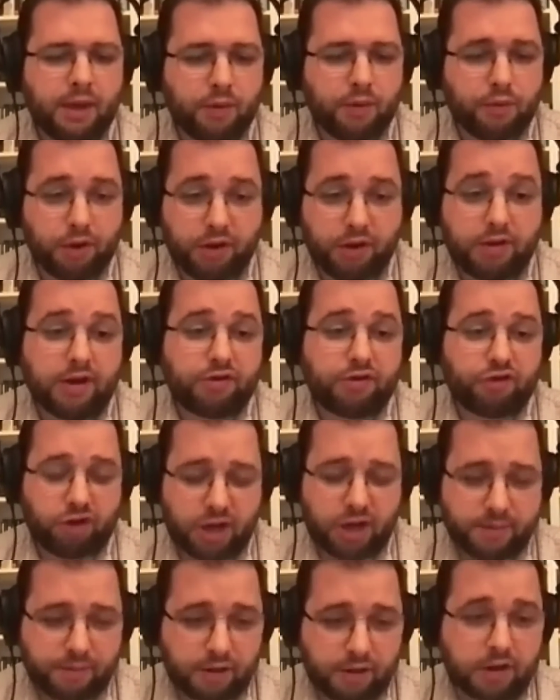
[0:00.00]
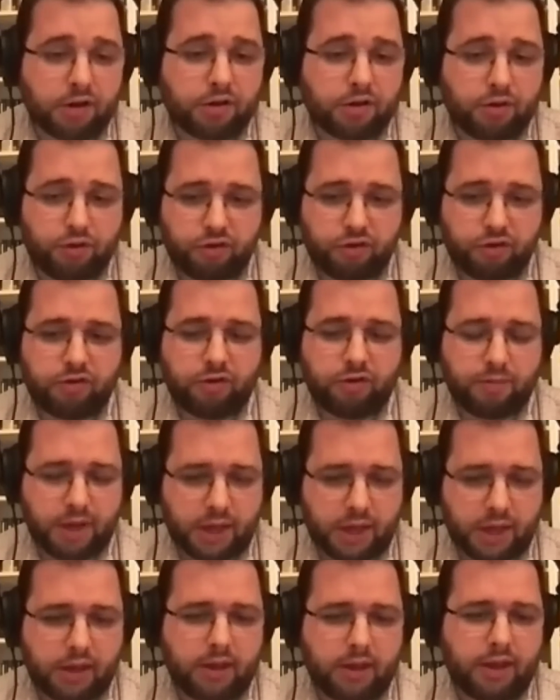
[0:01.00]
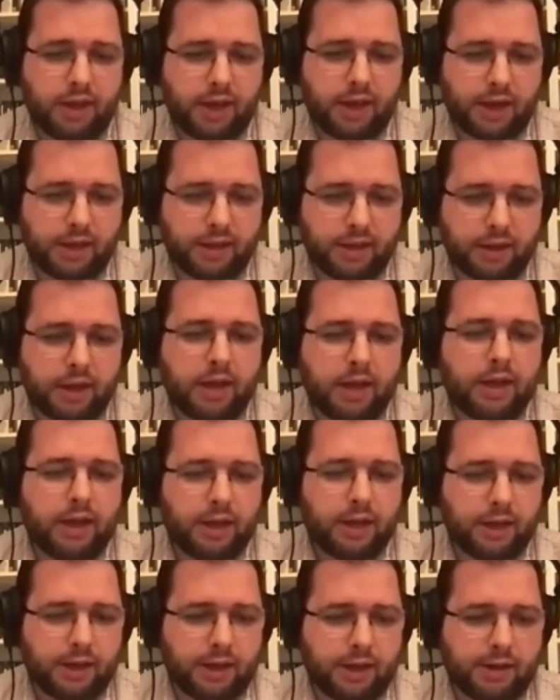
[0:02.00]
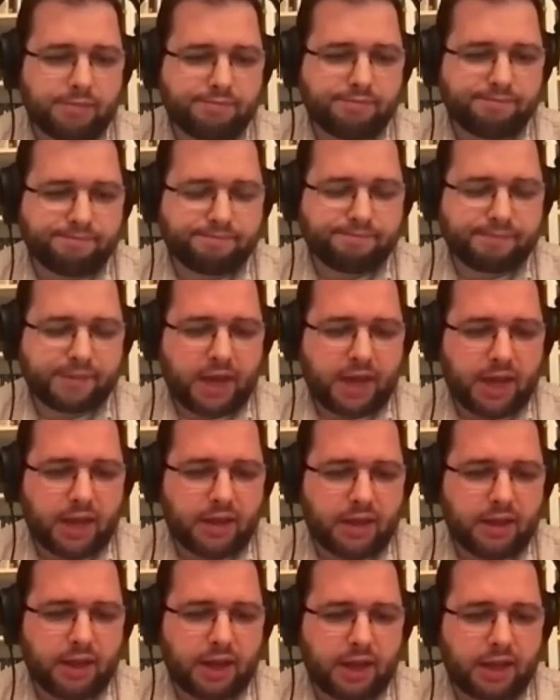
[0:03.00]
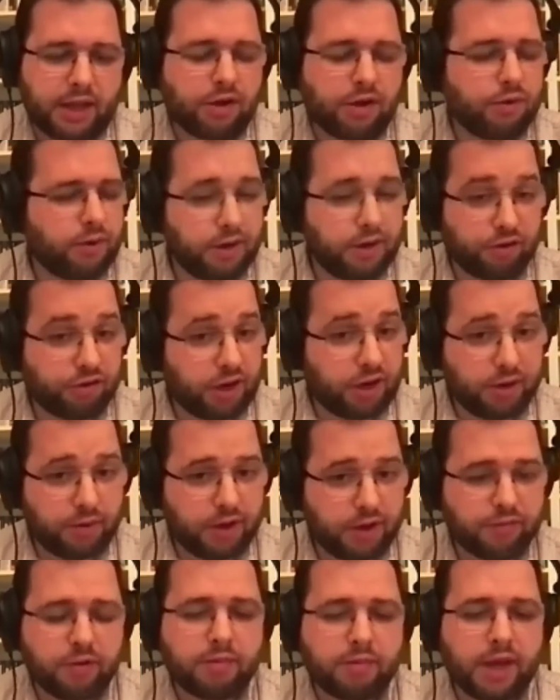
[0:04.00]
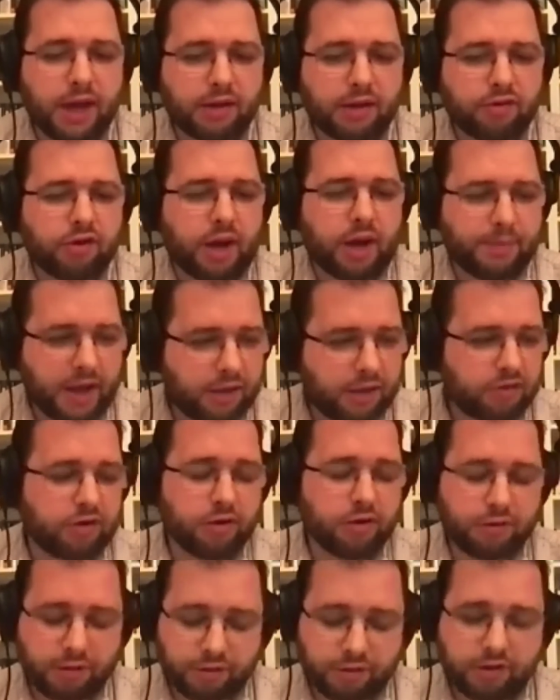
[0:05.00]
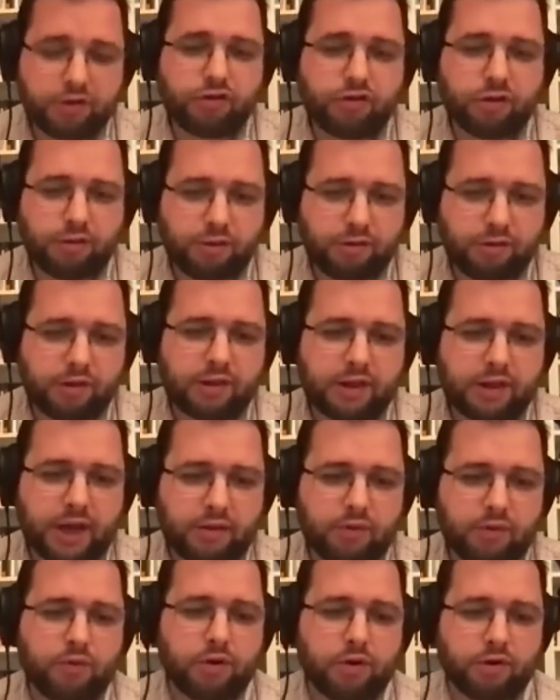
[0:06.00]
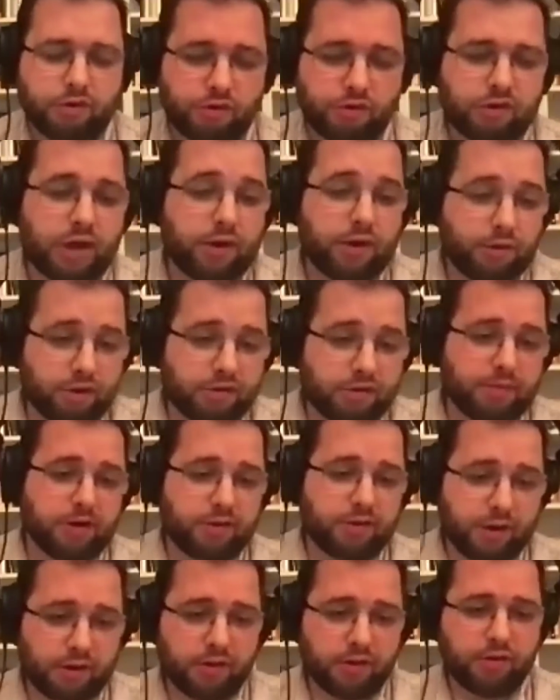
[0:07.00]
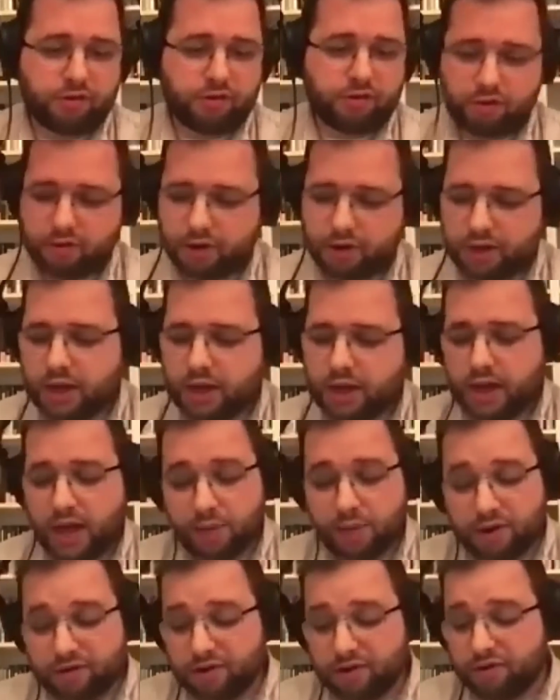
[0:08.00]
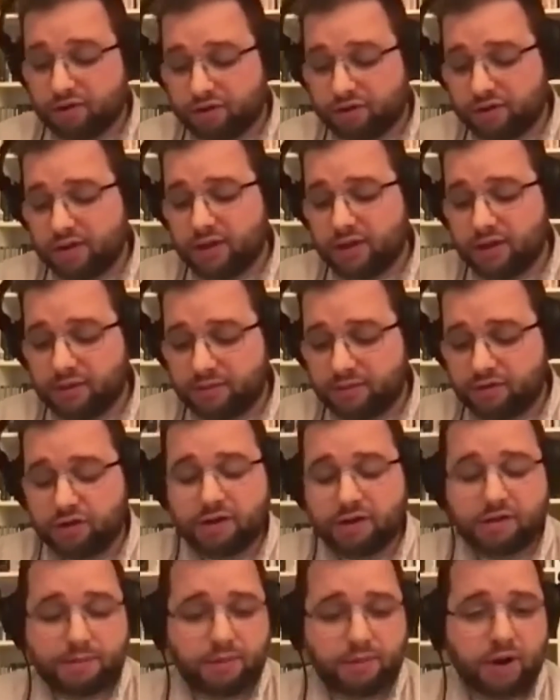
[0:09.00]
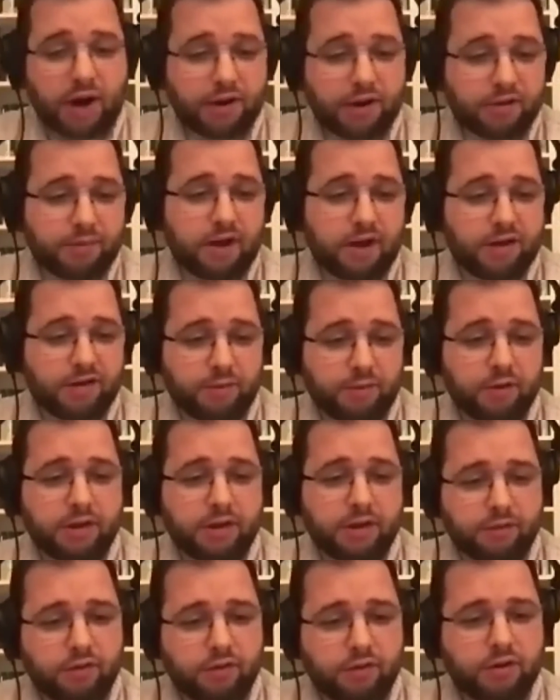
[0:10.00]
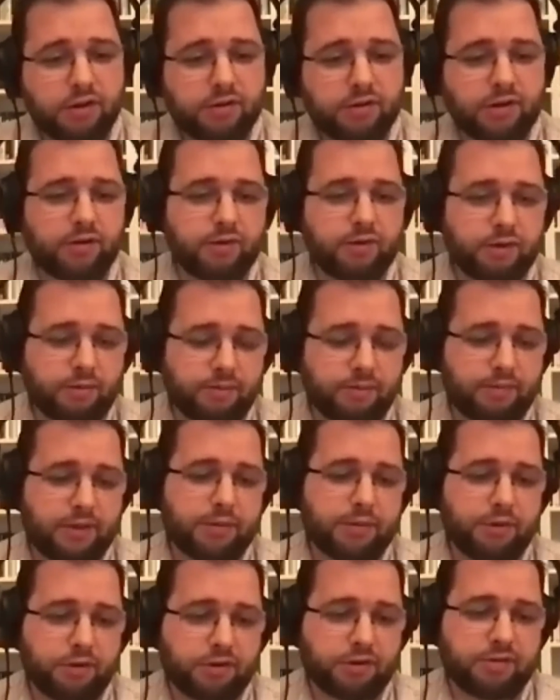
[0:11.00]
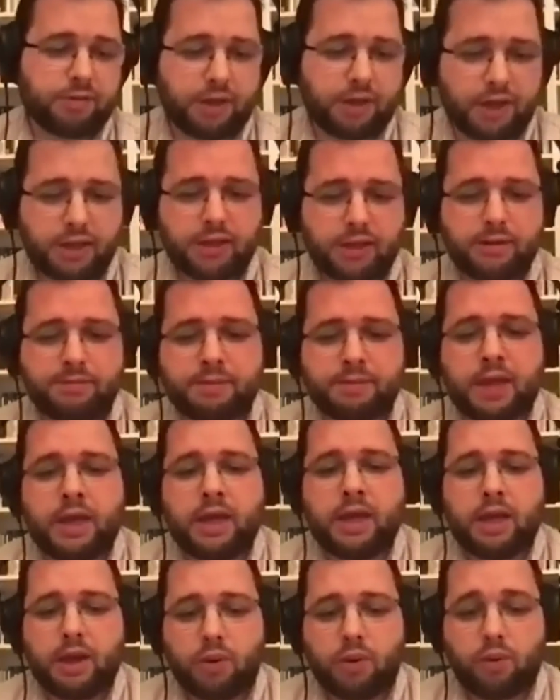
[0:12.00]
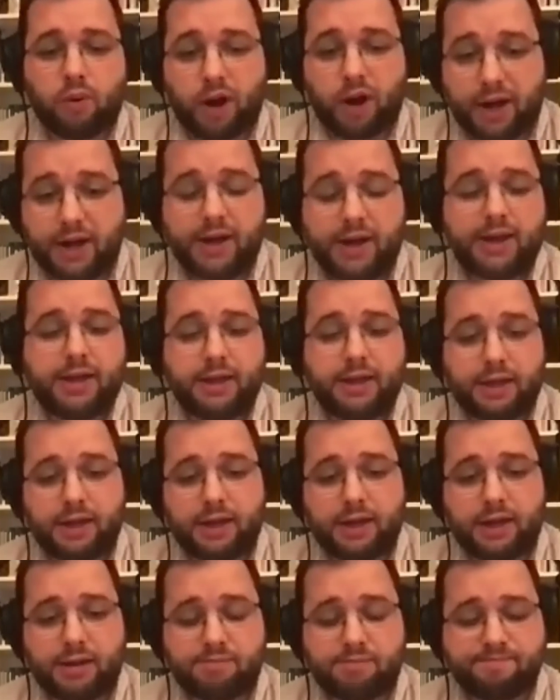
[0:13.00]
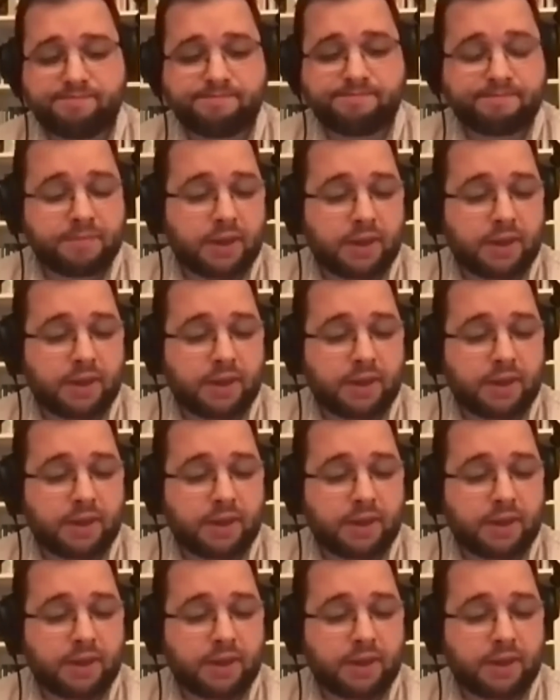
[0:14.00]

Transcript: really does shape the conclusions you make and um, and and I don't want to shy away from that. So I made certain decisions that were to tell this particular story. I was interested in sort of the broadest possible influence and to be able to explain why um,